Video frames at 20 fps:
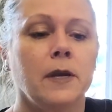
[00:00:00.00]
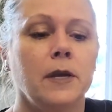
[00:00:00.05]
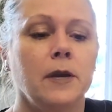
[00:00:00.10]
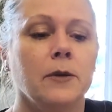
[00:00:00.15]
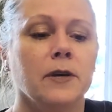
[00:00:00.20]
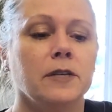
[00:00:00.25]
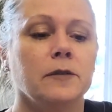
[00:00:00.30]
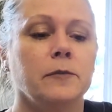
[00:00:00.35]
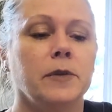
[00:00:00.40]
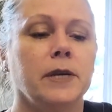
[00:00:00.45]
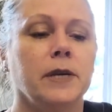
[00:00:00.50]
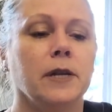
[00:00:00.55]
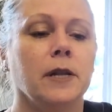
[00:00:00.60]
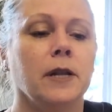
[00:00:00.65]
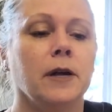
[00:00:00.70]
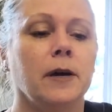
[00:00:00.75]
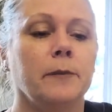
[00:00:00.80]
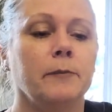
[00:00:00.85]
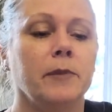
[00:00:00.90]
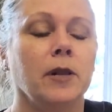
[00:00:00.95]
USB
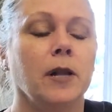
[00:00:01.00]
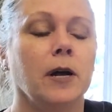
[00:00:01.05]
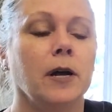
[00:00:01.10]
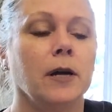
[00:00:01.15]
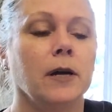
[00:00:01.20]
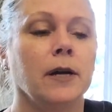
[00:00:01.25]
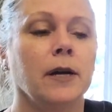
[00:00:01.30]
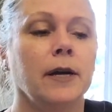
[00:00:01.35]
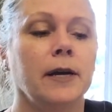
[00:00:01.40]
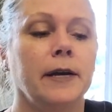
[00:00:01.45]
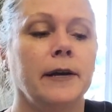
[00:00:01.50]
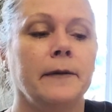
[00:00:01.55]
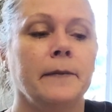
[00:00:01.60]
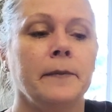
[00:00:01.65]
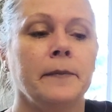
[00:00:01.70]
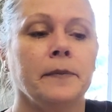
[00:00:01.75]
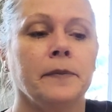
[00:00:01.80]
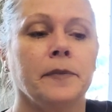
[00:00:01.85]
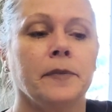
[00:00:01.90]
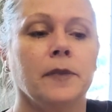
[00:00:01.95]
plug.
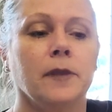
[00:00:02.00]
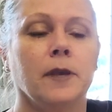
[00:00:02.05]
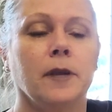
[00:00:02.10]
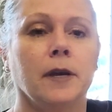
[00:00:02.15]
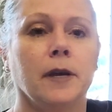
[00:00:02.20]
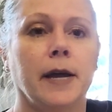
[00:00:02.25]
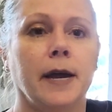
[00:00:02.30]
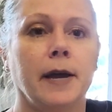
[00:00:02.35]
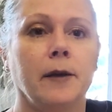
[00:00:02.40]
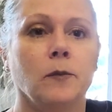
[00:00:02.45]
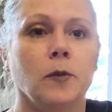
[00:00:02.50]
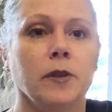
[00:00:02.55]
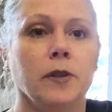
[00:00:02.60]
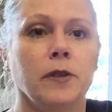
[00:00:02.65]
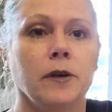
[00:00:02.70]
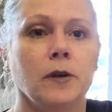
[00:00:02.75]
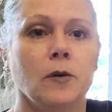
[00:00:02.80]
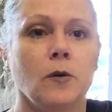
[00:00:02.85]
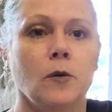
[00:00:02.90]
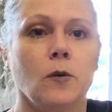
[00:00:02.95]
It came with
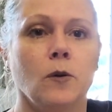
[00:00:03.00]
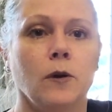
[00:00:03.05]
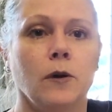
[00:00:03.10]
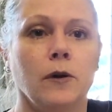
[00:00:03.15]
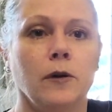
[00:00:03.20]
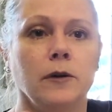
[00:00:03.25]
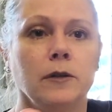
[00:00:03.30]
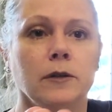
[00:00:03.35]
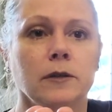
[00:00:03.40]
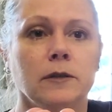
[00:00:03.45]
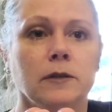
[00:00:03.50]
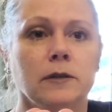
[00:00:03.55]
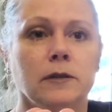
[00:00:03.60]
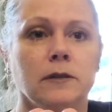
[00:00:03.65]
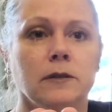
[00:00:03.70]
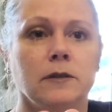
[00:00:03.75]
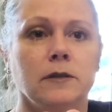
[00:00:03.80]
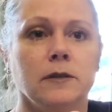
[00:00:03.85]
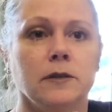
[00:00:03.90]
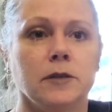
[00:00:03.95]
the cord.
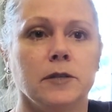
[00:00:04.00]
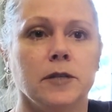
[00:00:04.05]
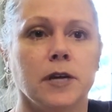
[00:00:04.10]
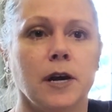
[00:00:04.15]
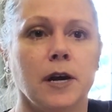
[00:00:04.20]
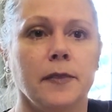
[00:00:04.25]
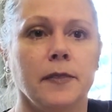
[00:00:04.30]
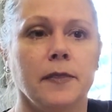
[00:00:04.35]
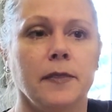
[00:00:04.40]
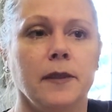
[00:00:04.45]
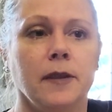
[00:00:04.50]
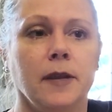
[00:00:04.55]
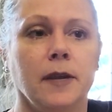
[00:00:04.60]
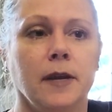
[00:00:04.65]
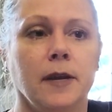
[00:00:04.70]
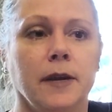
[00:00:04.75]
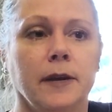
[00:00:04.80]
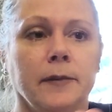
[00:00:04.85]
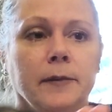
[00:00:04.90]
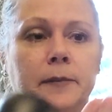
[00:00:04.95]
So it's got the,
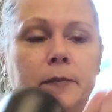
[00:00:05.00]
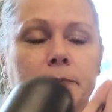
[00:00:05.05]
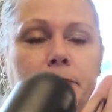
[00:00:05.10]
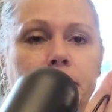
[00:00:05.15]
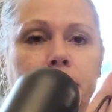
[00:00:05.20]
I